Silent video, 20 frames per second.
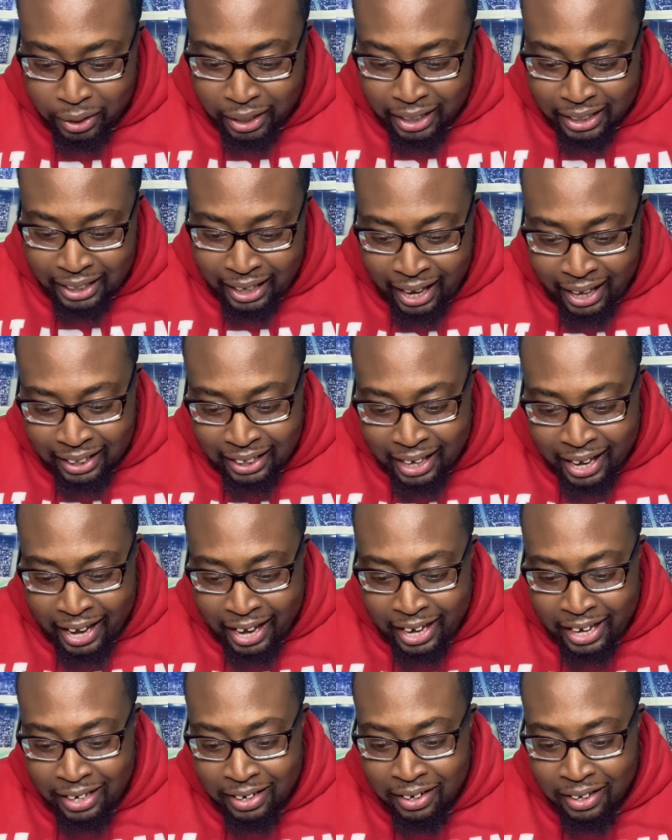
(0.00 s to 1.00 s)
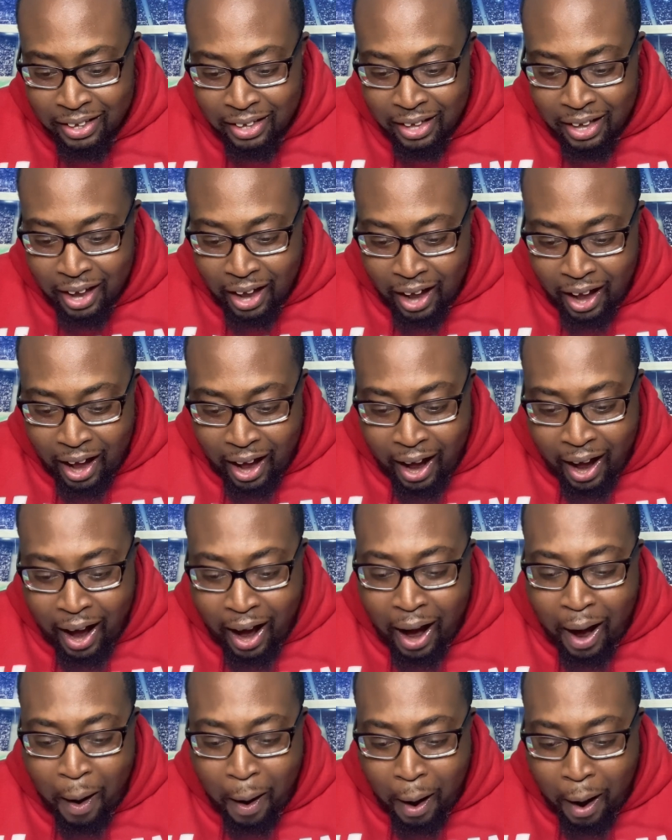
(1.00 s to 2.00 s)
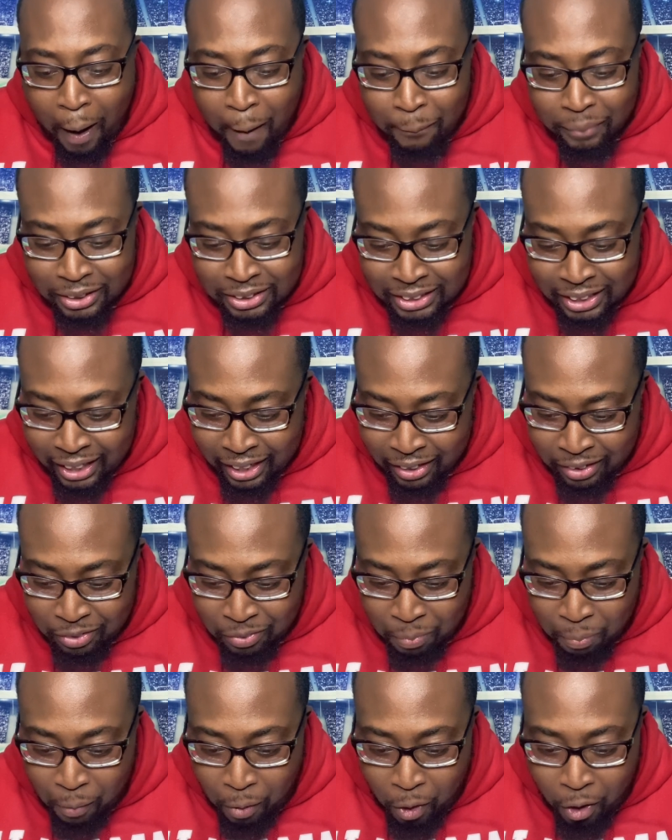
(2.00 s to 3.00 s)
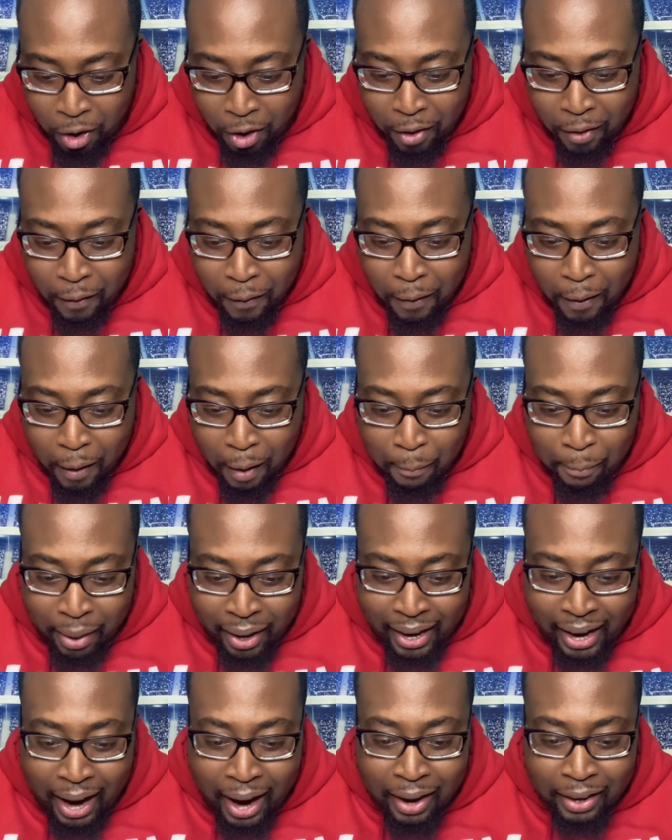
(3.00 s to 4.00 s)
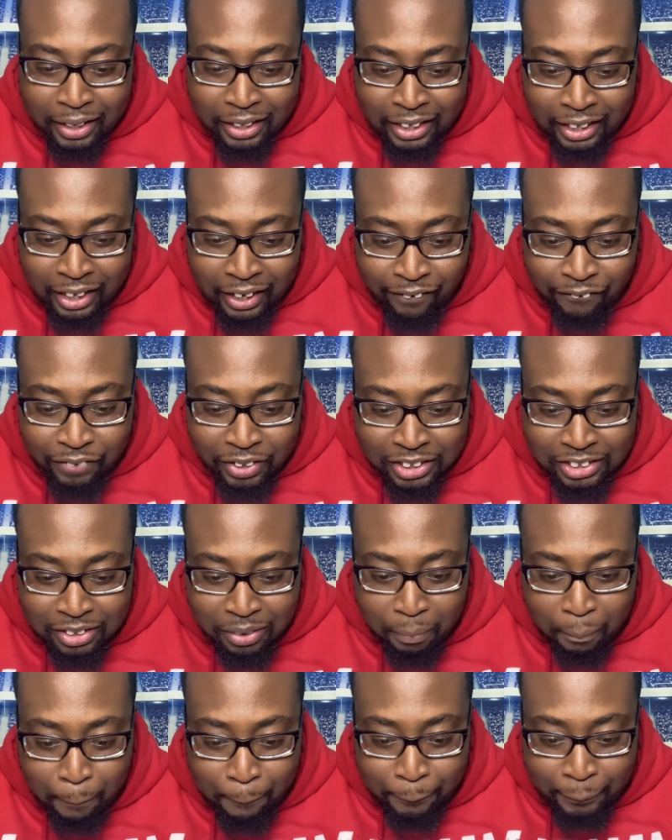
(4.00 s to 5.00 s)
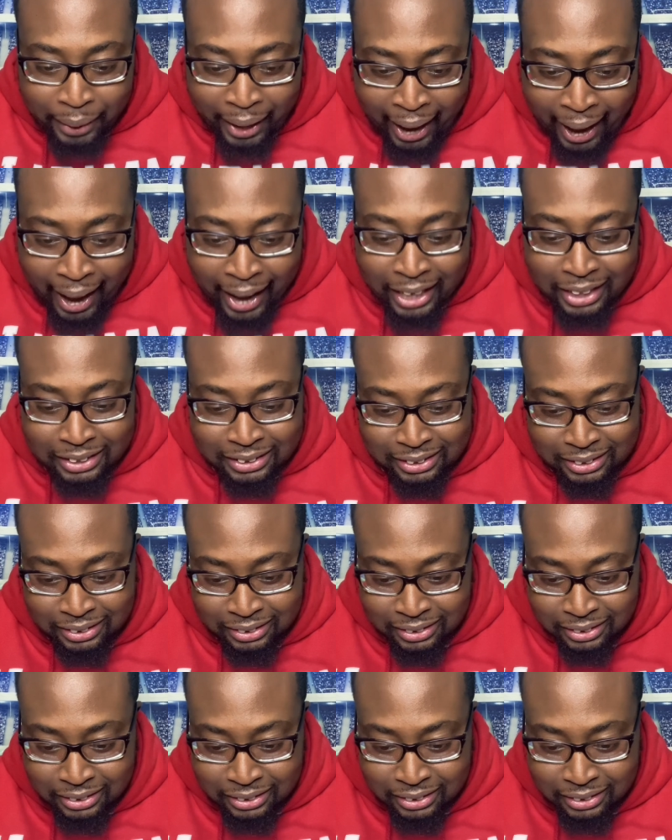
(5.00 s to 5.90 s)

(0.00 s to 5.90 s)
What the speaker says: in that lane, I'm going to tell you more about our defensive backs.